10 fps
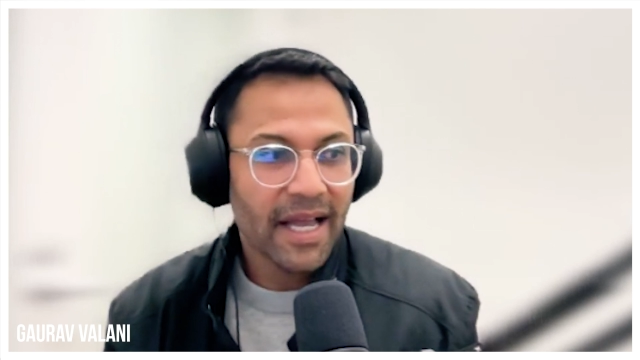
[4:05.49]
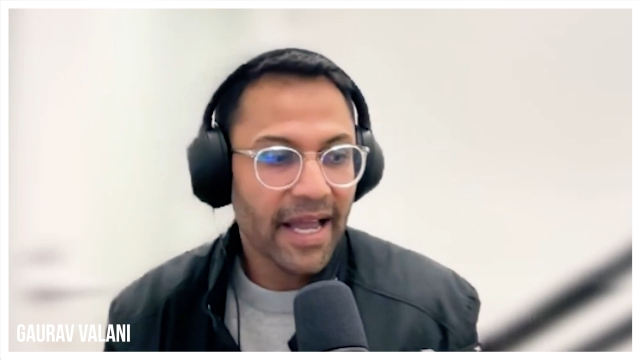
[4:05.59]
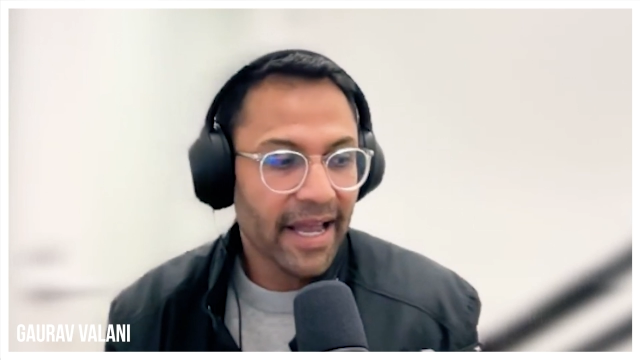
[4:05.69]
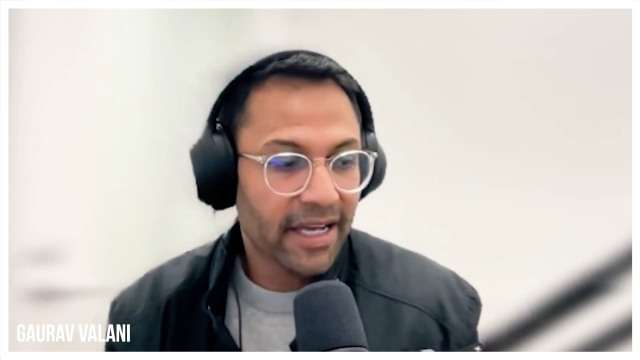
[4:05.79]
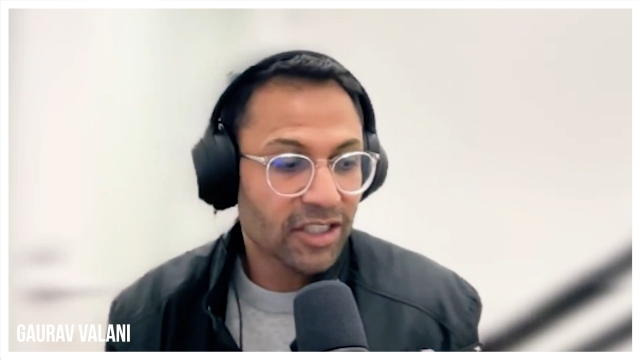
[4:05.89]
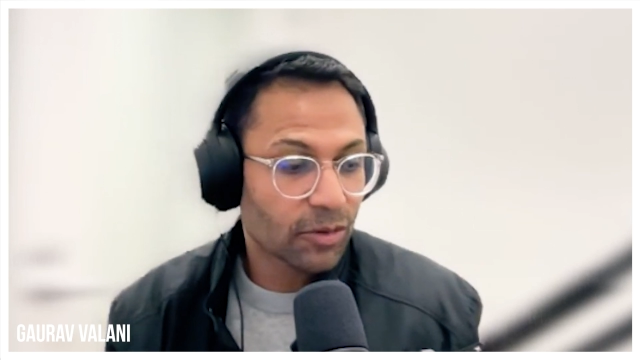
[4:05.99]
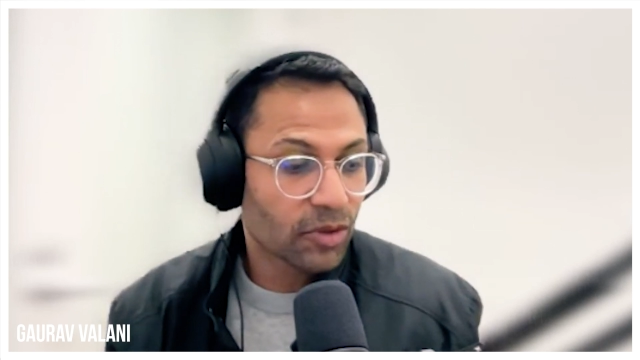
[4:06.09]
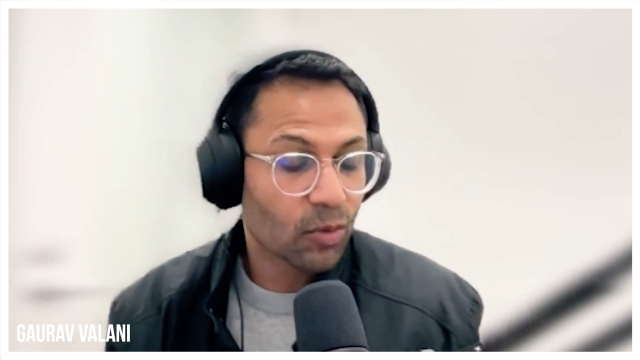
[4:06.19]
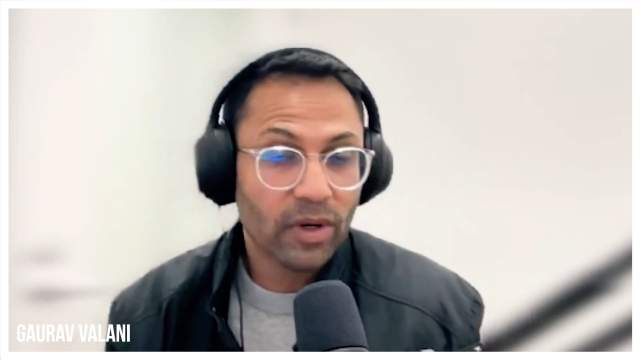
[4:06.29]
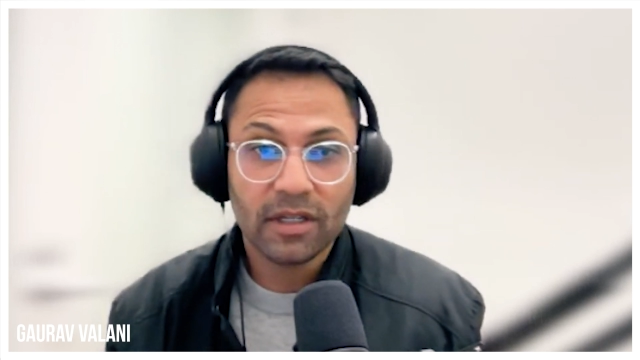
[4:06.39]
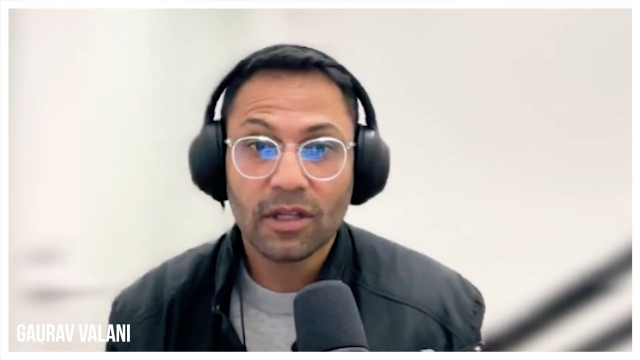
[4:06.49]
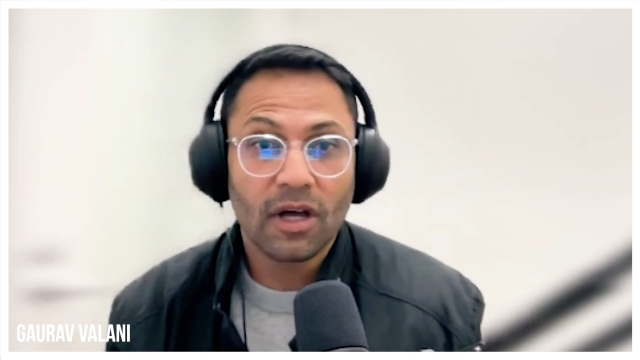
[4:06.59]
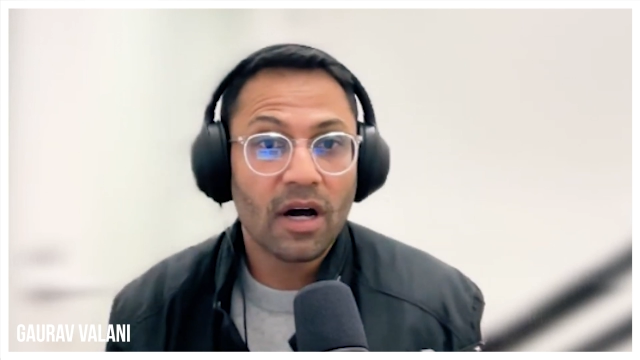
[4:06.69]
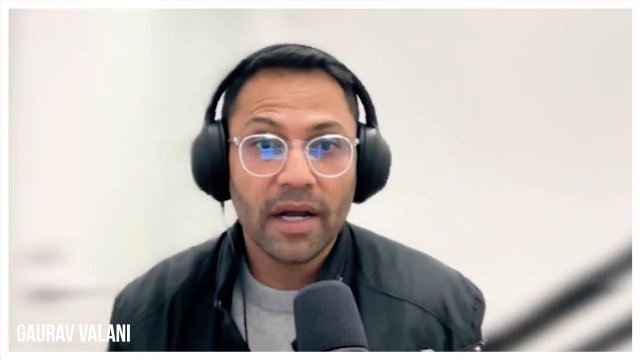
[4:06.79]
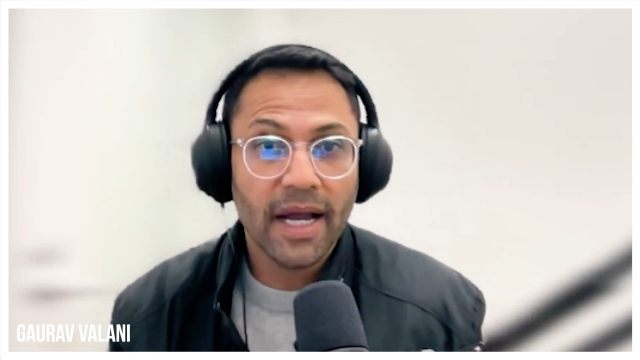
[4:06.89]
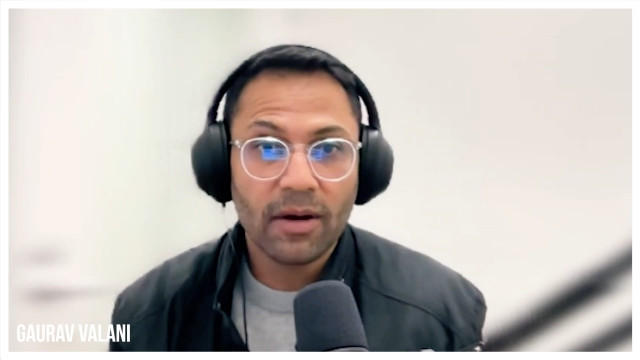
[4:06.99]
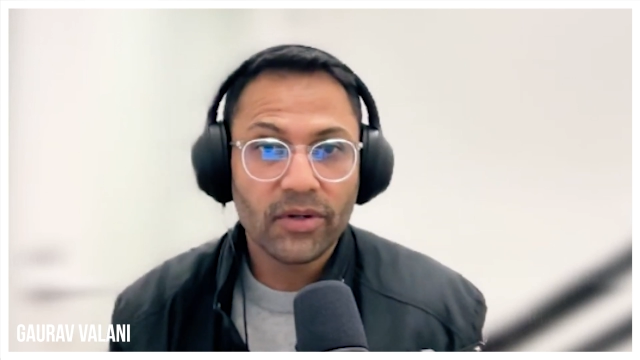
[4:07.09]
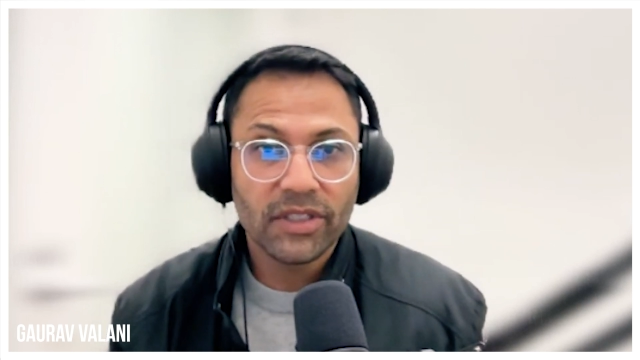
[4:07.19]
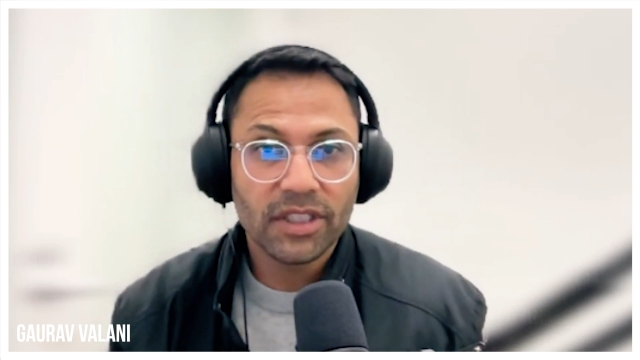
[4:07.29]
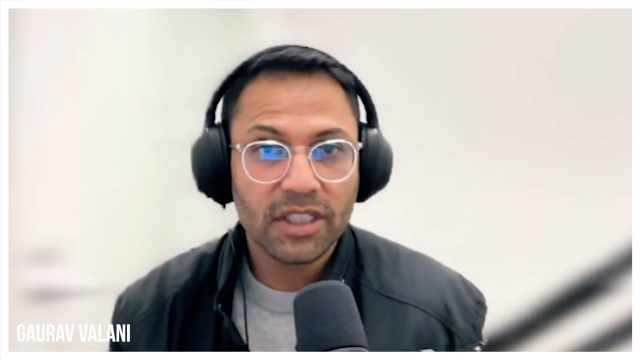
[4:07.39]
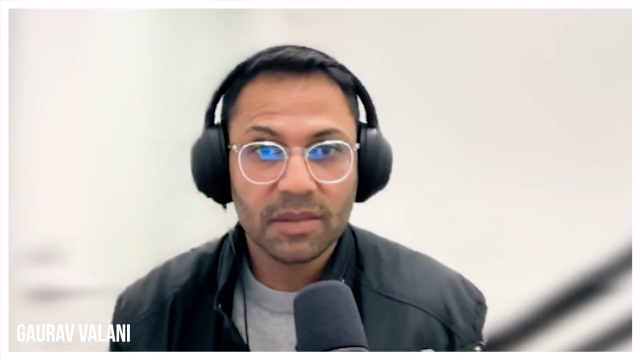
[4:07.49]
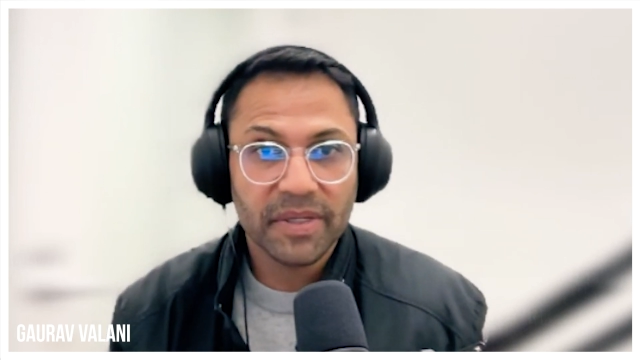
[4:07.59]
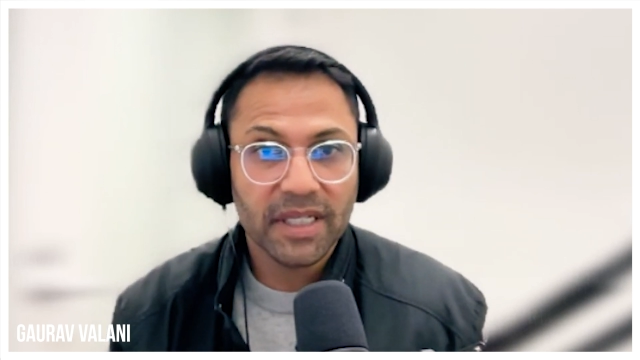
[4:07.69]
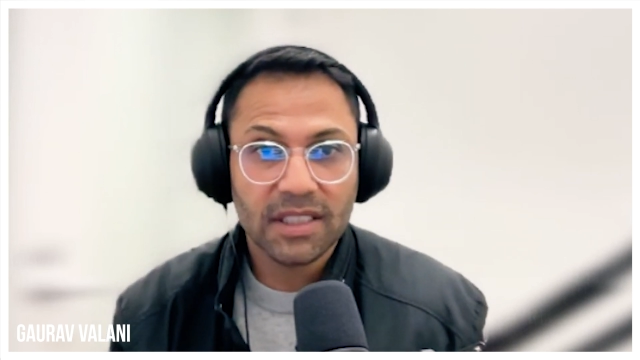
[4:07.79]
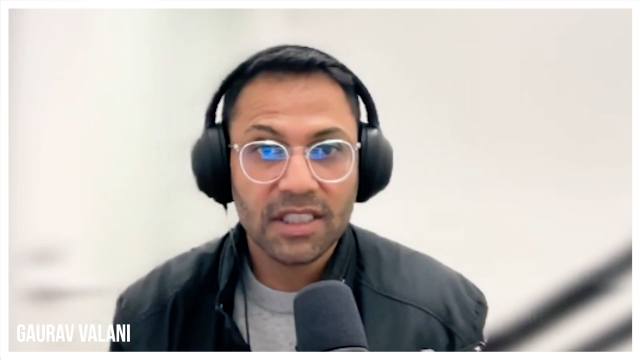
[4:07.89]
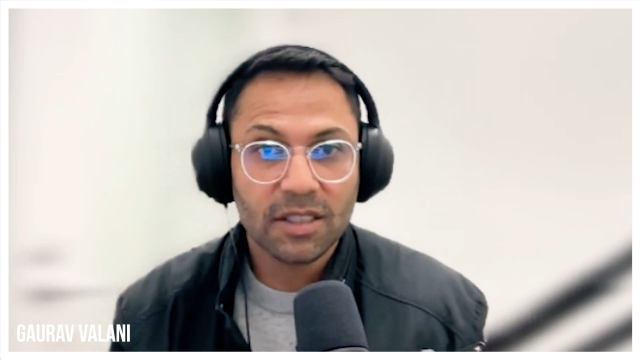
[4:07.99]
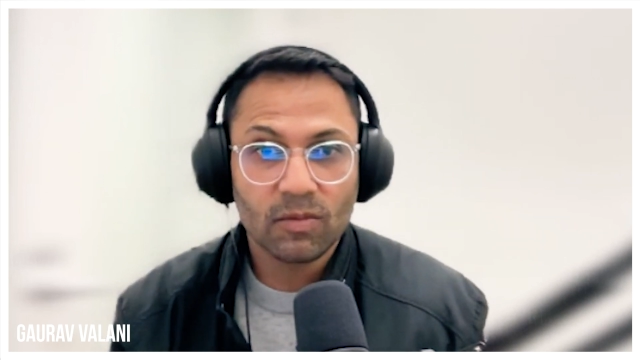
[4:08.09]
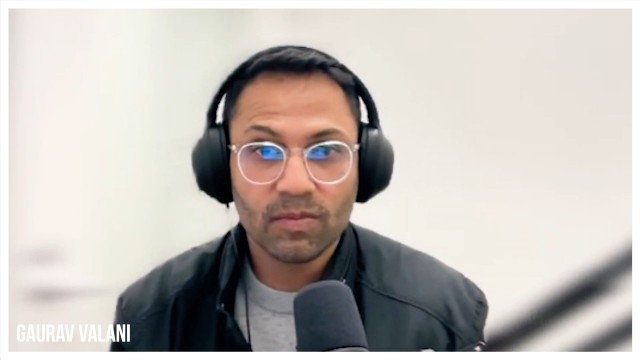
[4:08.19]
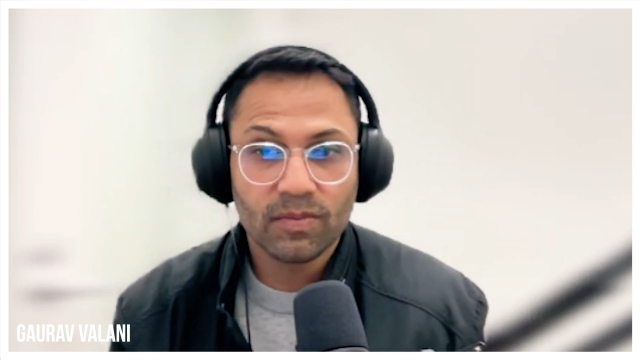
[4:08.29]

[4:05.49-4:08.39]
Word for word: And she would work long hours just because she